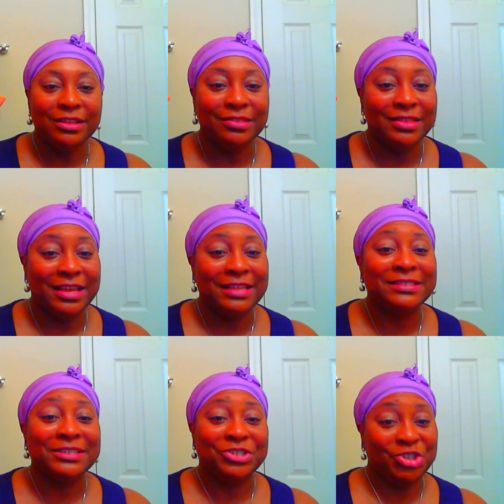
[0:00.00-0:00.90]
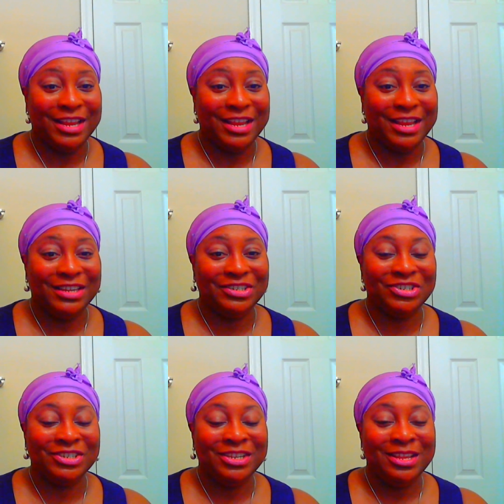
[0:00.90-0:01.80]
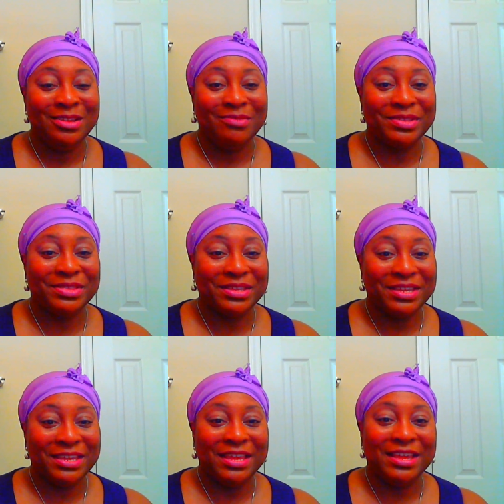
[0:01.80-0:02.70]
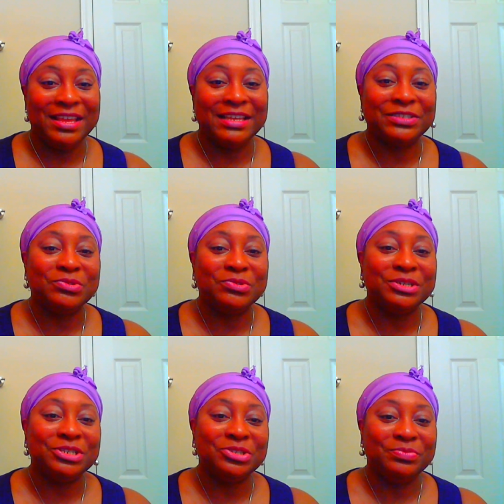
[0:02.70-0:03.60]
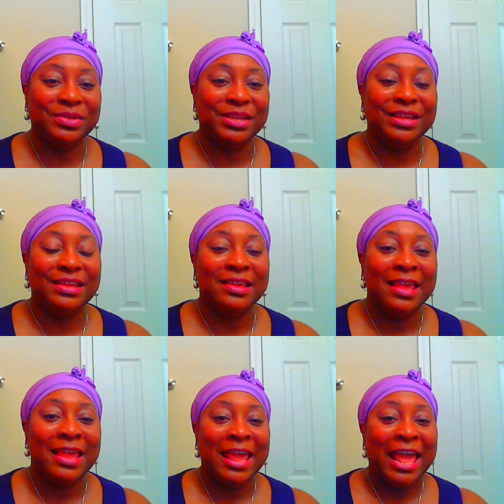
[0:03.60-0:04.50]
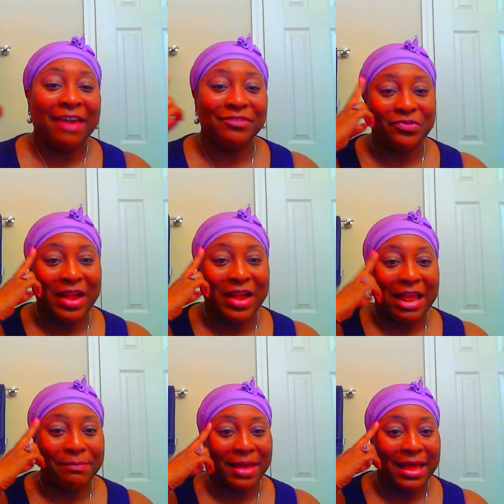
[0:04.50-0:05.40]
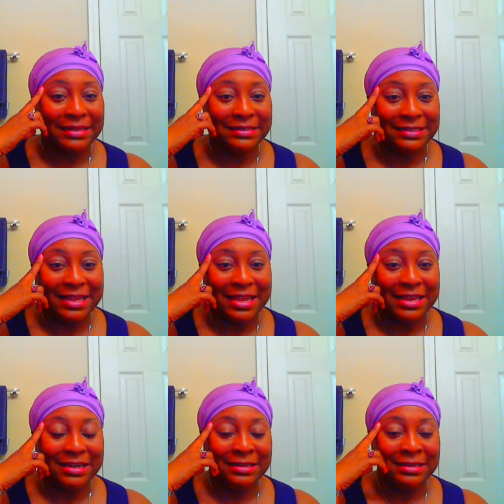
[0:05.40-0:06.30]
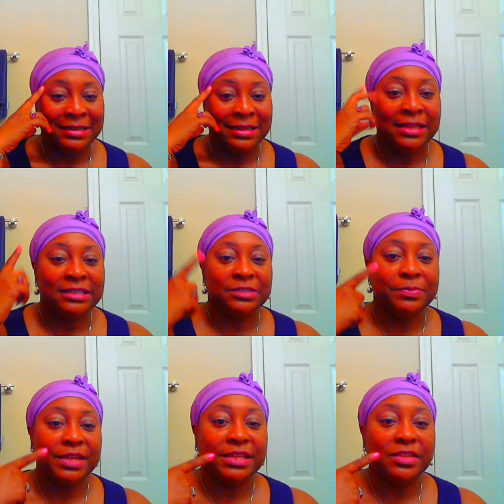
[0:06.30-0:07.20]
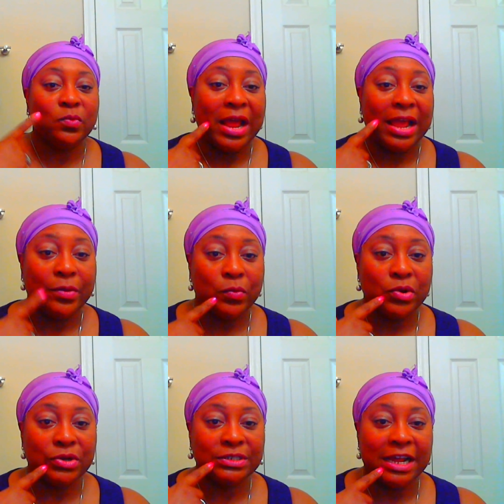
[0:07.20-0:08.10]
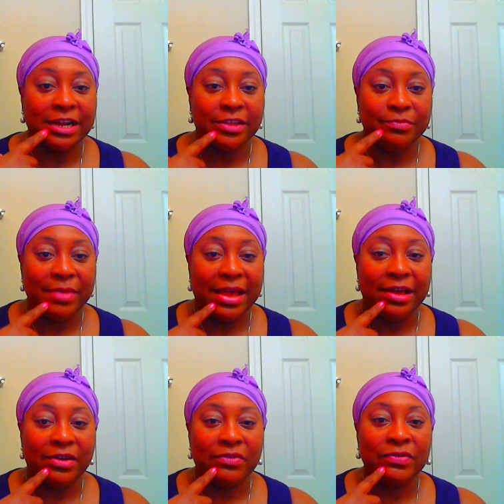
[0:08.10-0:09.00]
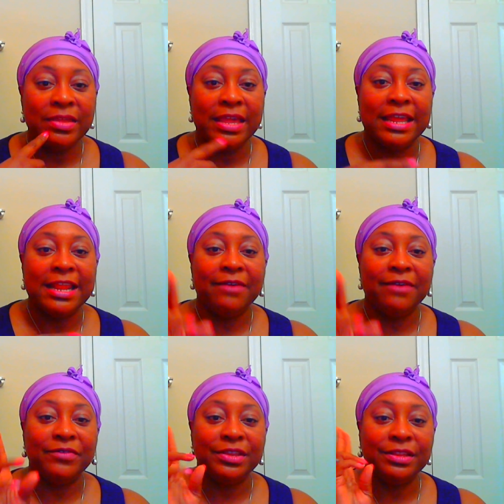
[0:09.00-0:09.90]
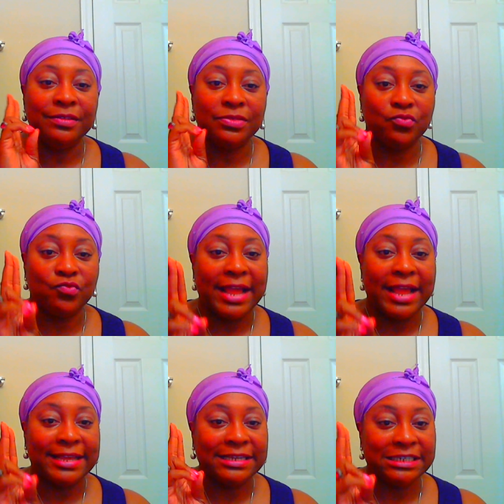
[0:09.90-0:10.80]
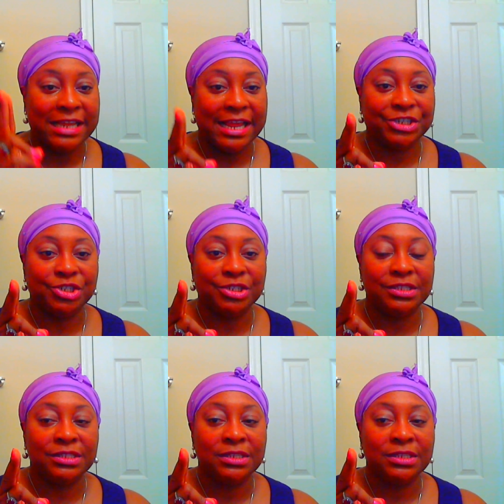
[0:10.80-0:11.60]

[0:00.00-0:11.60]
things can change, but the key is going to be having the right mindset, speaking the right words out of your mouth, and having the right connections.